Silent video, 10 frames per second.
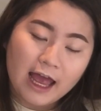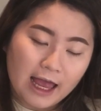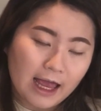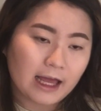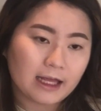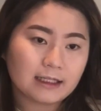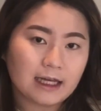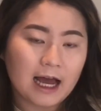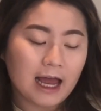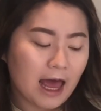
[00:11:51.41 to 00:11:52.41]
And
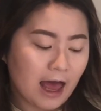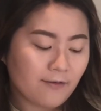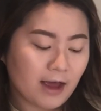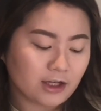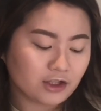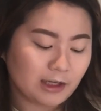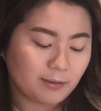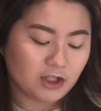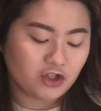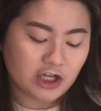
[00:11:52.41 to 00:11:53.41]
I have actually
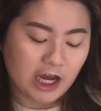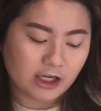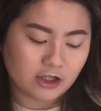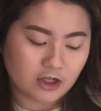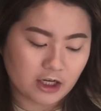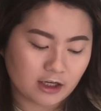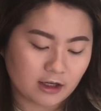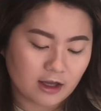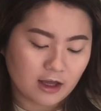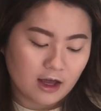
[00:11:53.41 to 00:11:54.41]
been changing